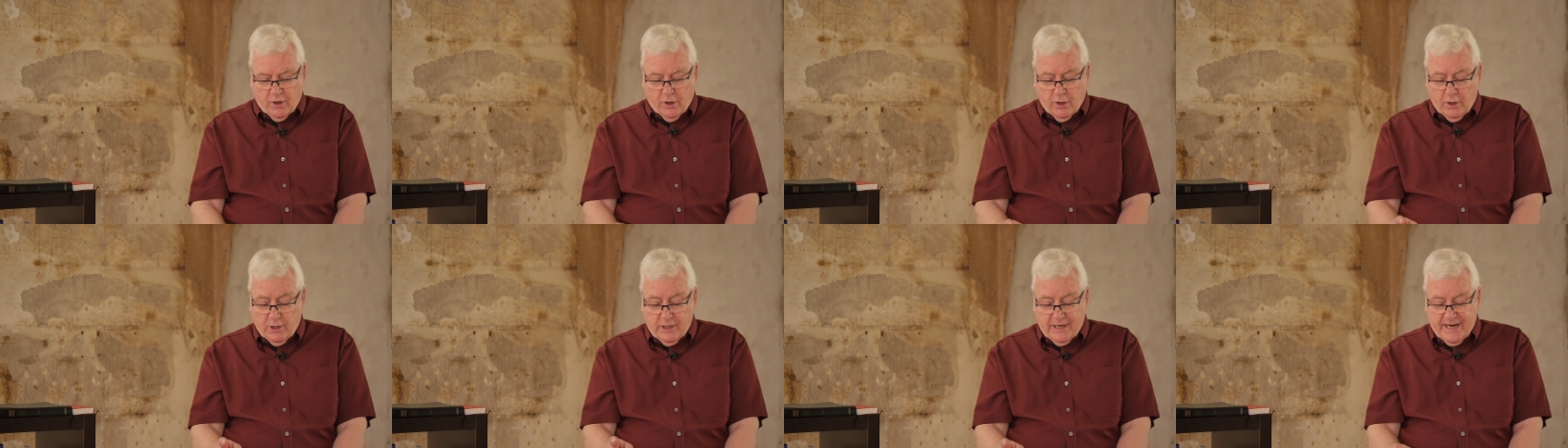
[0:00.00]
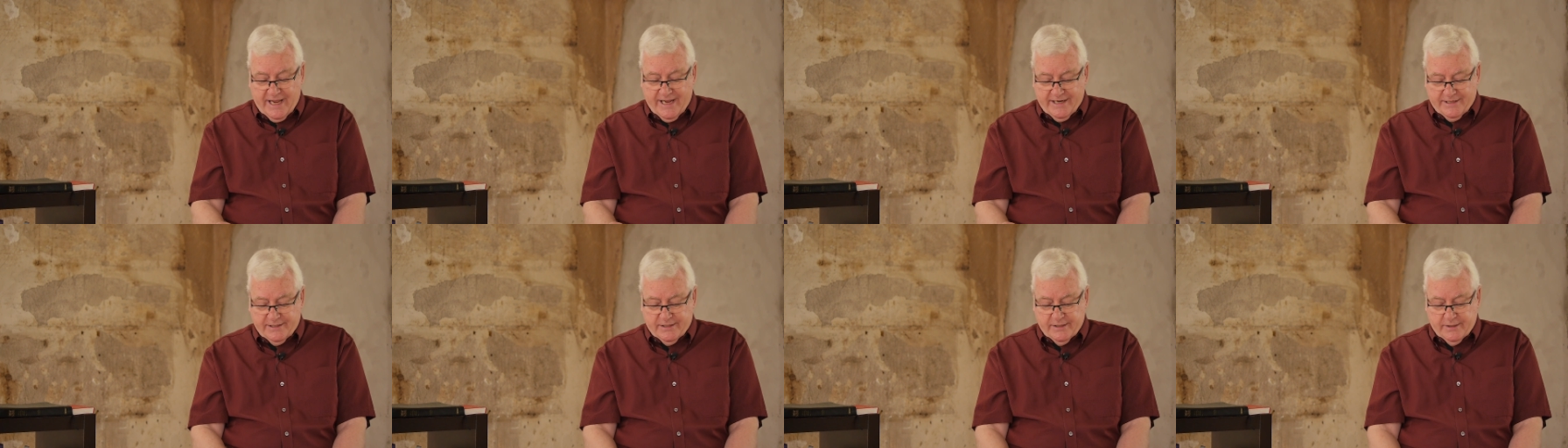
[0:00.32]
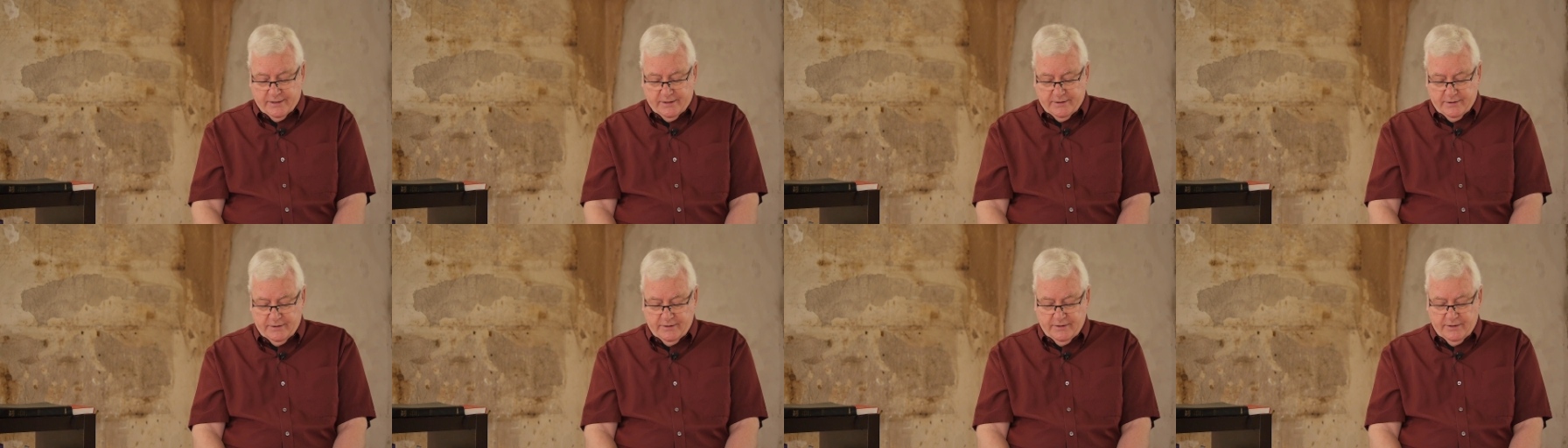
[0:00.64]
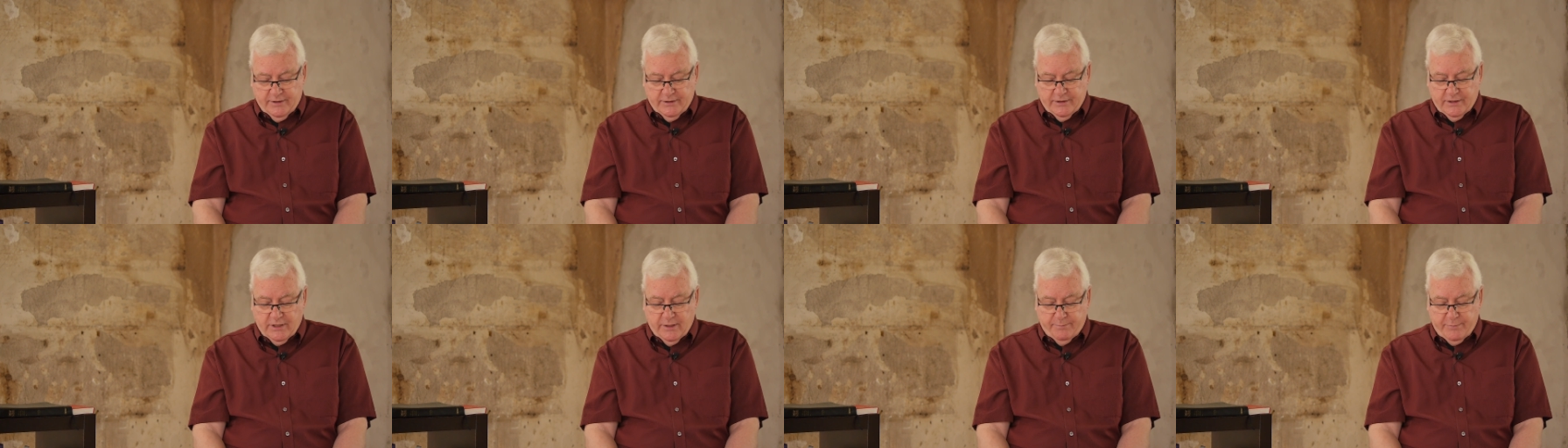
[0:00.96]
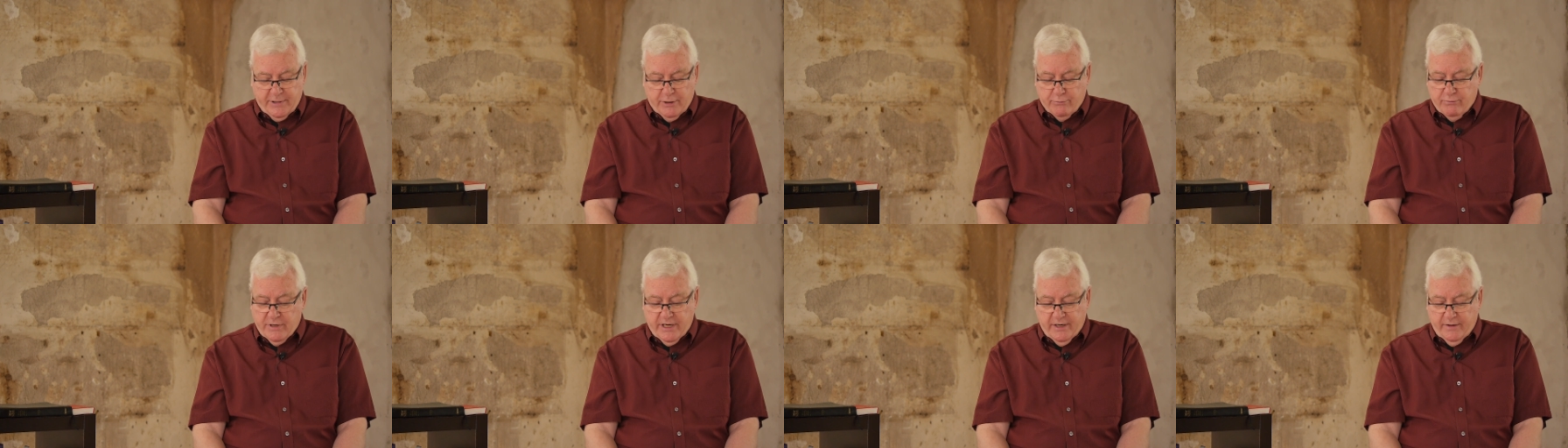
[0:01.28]
or letter could
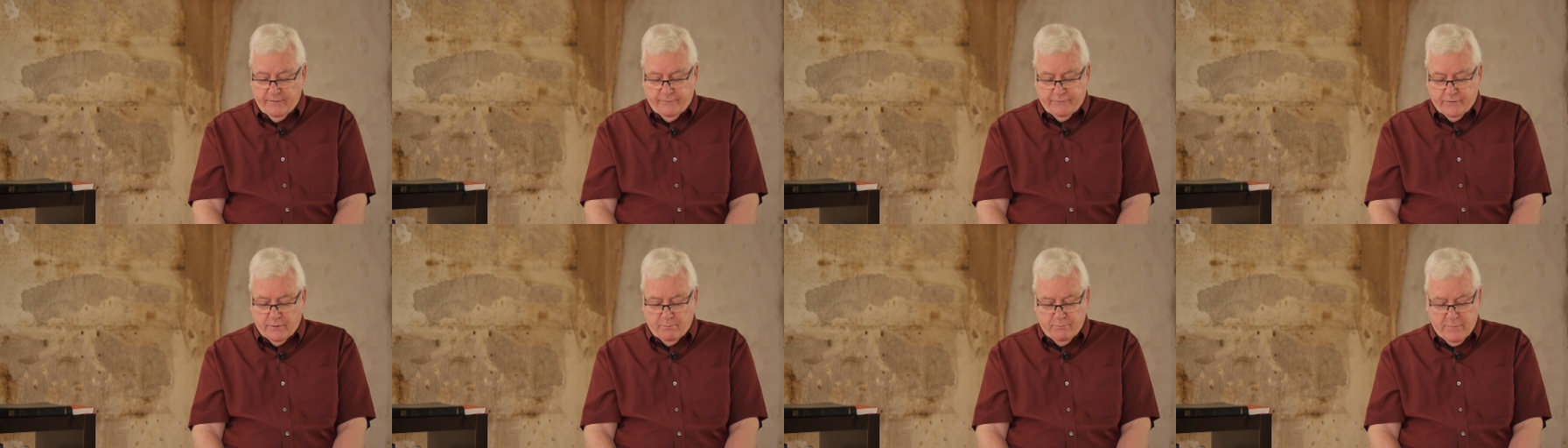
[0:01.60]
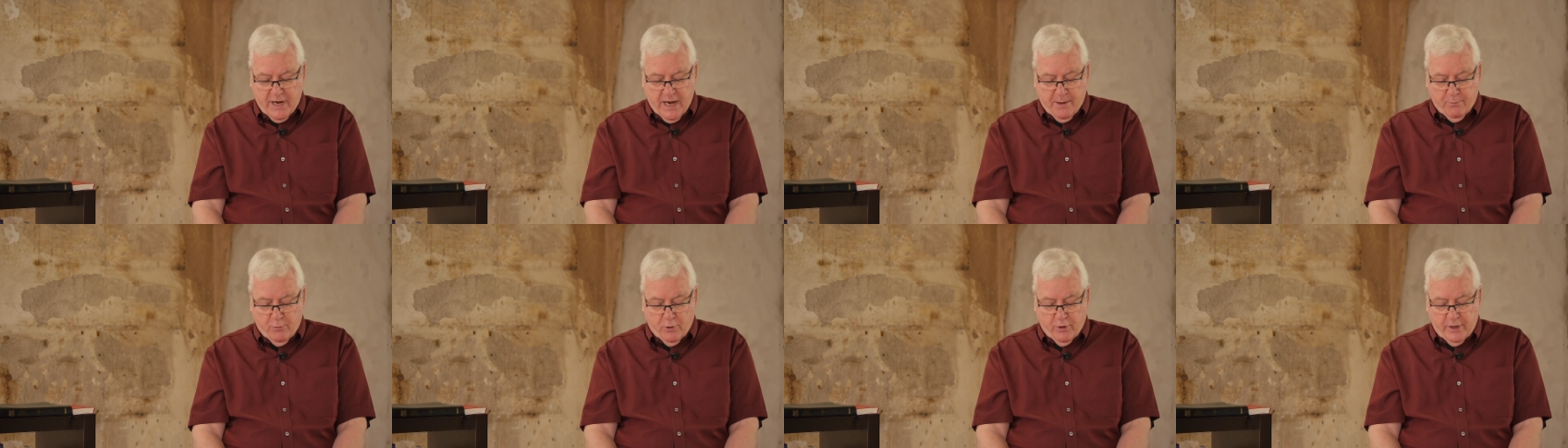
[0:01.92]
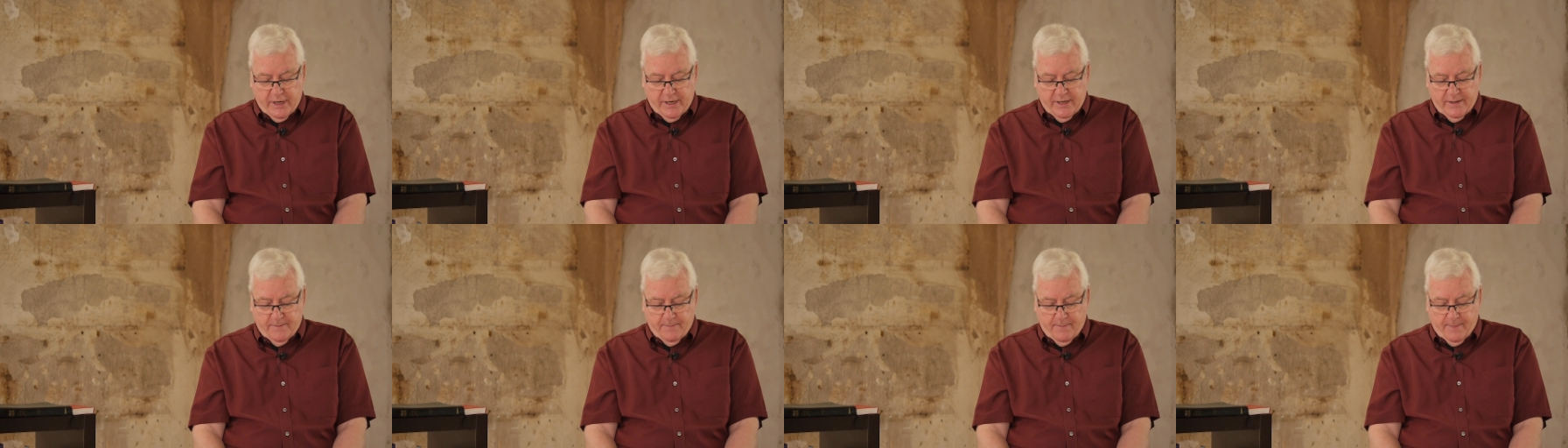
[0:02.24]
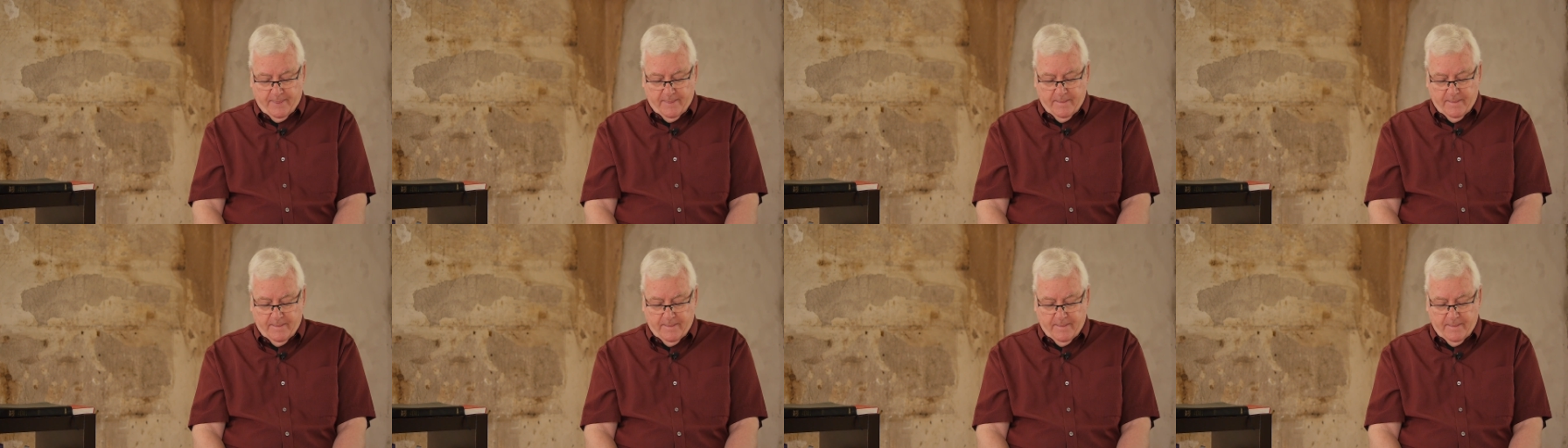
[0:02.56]
be written from memory.